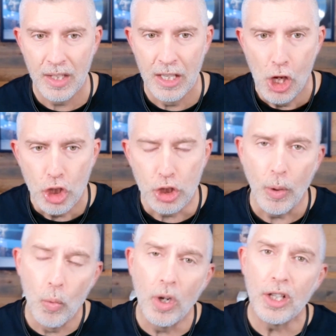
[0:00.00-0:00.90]
So
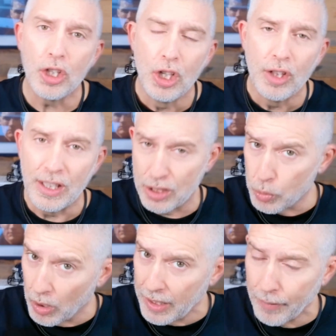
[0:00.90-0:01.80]
this is
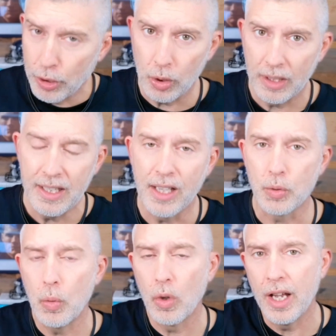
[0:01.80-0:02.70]
what leverage really is.
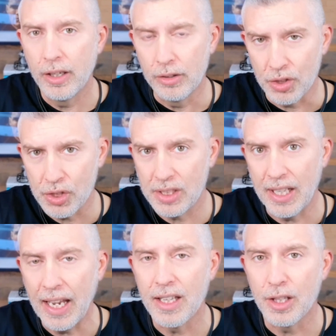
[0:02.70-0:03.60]
We want to
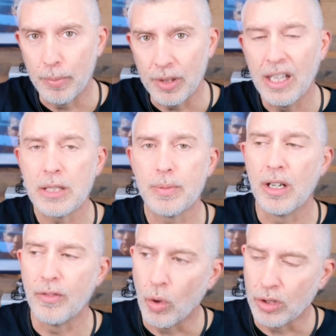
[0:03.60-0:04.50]
understand the placement
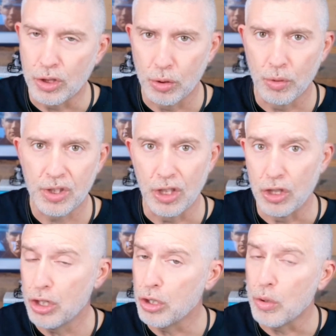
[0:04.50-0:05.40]
of what the tools can
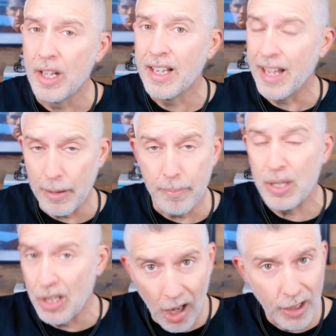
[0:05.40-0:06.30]
do, and
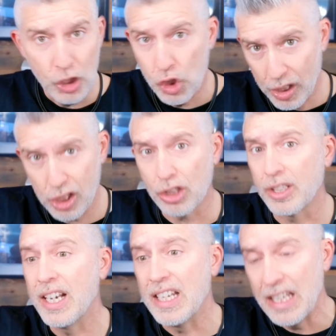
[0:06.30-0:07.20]
beyond just
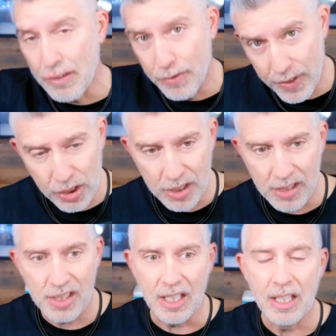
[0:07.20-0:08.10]
creating
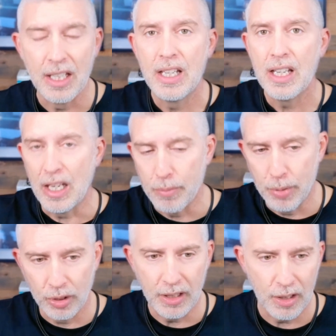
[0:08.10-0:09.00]
efficiency in
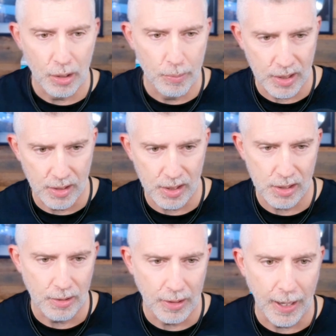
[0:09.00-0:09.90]
building the
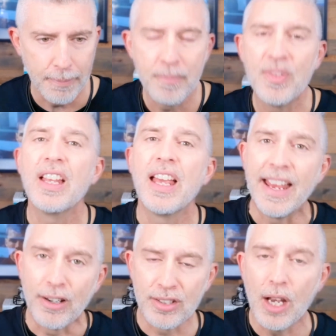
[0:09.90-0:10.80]
business, okay?
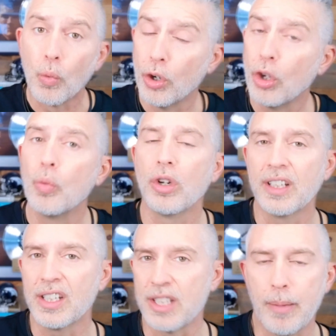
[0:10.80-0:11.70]
Here's a real world
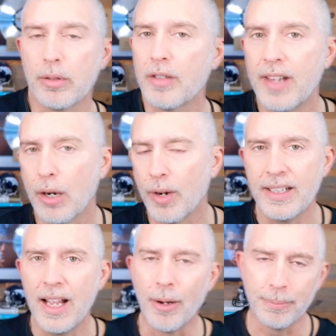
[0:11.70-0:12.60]
example of that right
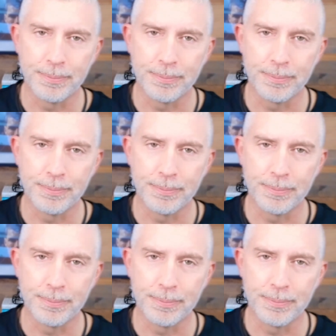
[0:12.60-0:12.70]
now.